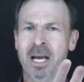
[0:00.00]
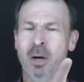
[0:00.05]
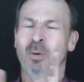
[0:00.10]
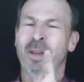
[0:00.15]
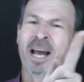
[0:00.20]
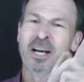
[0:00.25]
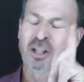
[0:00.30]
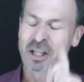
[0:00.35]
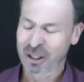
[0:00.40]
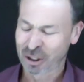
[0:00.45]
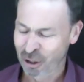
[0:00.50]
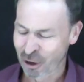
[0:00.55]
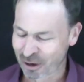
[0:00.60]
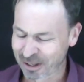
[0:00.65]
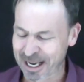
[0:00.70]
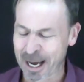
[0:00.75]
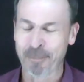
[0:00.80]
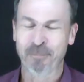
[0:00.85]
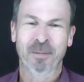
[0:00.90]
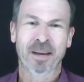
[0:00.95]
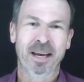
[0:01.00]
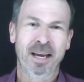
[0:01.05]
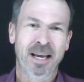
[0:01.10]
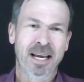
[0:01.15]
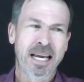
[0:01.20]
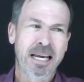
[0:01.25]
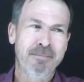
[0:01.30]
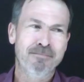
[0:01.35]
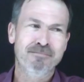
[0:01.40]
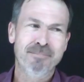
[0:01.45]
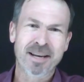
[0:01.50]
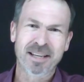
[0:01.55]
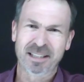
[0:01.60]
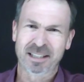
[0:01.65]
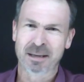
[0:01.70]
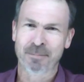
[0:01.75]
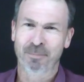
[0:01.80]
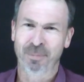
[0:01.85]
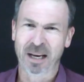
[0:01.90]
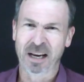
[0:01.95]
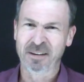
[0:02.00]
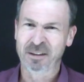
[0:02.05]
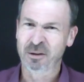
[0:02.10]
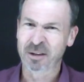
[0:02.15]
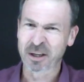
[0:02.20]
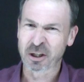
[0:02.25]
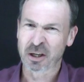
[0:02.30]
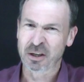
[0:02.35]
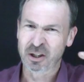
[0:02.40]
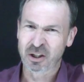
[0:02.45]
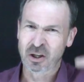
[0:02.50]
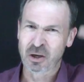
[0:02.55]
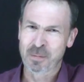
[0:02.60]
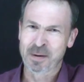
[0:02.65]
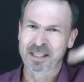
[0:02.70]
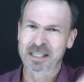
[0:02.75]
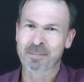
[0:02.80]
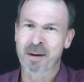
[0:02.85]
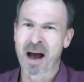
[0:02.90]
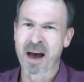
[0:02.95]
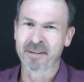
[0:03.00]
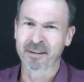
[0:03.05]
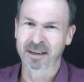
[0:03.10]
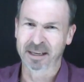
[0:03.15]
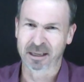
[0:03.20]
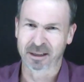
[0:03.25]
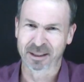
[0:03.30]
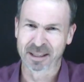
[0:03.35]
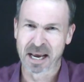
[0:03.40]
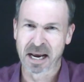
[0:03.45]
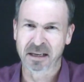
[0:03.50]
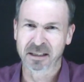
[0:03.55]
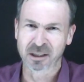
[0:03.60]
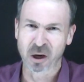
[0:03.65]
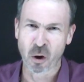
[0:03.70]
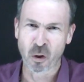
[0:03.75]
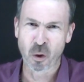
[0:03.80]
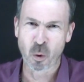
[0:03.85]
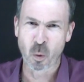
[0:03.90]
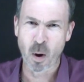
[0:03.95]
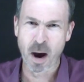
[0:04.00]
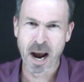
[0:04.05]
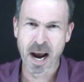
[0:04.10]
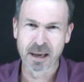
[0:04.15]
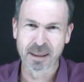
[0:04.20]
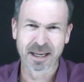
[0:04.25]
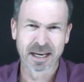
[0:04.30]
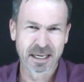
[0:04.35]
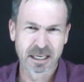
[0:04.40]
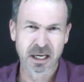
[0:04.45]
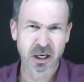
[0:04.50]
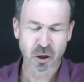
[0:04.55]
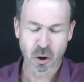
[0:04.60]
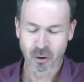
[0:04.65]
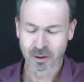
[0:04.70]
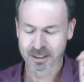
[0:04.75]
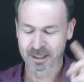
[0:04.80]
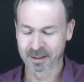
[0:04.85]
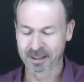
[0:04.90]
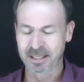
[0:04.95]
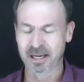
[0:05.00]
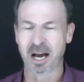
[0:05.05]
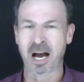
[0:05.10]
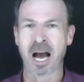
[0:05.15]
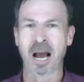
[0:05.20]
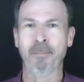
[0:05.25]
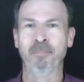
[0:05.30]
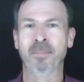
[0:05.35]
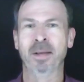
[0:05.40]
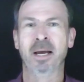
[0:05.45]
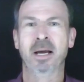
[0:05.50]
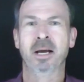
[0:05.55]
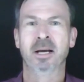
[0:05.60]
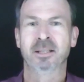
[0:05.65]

Well, actually, it turns out he missed some beliefs. He was actually assuming some other little things along the way that he didn't notice at the time.